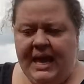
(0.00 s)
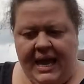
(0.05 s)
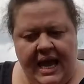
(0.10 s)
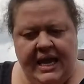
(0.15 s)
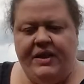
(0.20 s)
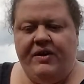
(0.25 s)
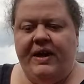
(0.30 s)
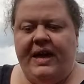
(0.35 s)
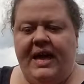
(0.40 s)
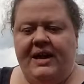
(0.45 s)

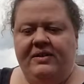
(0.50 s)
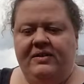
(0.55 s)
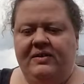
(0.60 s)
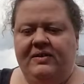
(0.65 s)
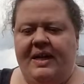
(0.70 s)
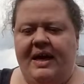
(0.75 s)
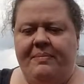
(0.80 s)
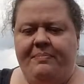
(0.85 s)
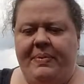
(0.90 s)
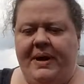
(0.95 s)
And you can do
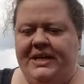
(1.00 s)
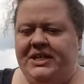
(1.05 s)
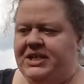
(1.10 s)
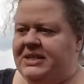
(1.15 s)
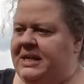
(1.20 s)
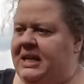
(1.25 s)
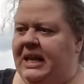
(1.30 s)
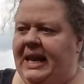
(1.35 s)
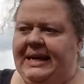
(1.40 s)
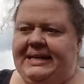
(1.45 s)
that by
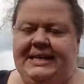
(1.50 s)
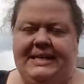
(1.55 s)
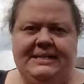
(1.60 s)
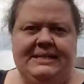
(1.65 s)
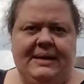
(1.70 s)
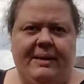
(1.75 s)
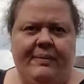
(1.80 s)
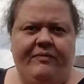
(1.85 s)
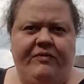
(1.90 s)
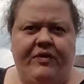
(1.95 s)
just collecting
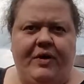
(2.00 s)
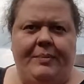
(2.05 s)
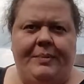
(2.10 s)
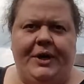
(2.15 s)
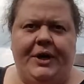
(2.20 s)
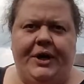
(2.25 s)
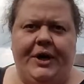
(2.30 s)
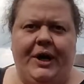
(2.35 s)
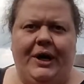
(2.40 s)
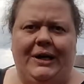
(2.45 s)
some from
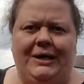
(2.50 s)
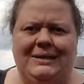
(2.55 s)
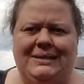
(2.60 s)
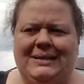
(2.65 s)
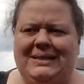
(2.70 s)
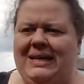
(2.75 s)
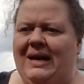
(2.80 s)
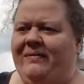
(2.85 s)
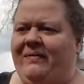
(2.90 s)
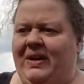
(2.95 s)
your yard and
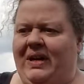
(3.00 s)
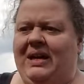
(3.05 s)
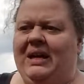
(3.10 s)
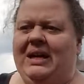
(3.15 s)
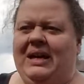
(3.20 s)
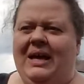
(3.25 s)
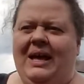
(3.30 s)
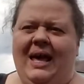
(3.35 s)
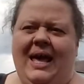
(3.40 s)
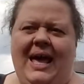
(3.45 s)
stuff, and
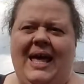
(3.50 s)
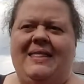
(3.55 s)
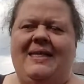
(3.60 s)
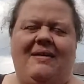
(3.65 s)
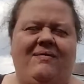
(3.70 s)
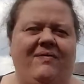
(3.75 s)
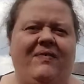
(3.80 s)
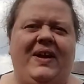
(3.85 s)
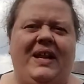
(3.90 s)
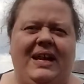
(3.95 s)

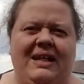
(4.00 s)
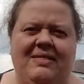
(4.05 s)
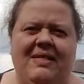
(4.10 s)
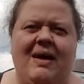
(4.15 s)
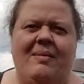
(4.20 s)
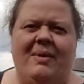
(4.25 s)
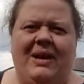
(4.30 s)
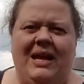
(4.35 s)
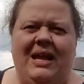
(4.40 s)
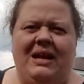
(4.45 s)
then feeding
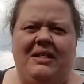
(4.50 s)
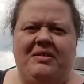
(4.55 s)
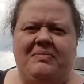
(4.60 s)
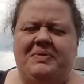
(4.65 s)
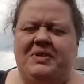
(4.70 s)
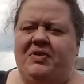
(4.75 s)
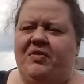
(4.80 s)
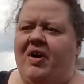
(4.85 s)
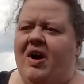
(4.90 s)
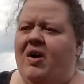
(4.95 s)
them and getting them
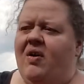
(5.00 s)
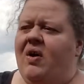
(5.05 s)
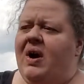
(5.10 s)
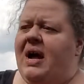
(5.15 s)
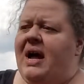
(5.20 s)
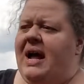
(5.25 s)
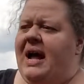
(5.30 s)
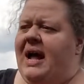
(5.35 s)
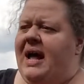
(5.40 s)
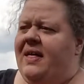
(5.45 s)
to grow.
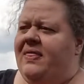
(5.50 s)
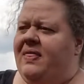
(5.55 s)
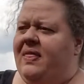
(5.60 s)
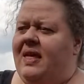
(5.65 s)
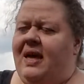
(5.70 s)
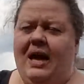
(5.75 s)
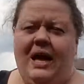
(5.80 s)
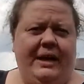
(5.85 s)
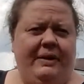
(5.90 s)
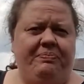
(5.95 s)

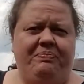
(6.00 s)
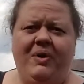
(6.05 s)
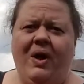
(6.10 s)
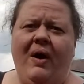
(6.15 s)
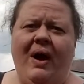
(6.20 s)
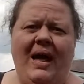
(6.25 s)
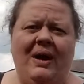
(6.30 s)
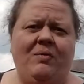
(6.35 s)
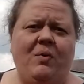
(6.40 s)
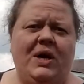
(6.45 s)
Go
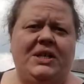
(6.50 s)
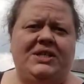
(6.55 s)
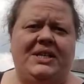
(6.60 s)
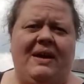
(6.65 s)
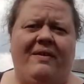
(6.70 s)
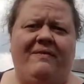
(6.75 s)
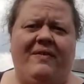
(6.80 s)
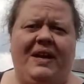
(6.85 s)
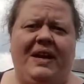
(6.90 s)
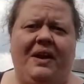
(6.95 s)
ahead and watch
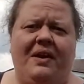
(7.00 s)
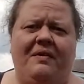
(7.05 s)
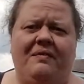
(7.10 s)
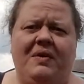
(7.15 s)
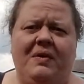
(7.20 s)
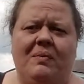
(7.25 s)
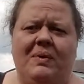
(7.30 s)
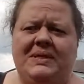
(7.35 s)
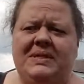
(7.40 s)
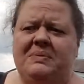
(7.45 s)
that video
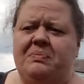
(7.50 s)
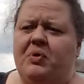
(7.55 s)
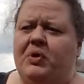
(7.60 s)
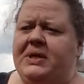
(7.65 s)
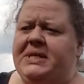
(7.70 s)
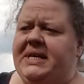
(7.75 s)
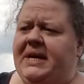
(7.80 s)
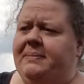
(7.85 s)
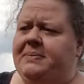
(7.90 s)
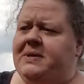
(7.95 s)
if you want some
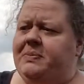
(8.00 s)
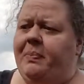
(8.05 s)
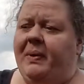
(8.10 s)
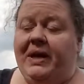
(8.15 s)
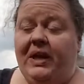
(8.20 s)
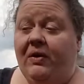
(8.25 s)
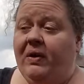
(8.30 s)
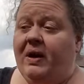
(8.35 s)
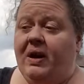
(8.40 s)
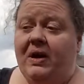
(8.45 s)
more tips.
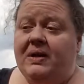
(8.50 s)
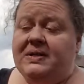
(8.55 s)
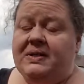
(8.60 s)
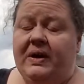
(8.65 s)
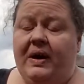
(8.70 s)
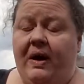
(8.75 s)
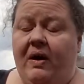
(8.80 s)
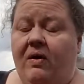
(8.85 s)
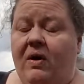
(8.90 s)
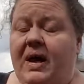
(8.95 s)
But you can also
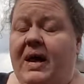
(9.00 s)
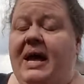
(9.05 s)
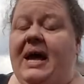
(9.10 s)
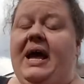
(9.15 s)
go,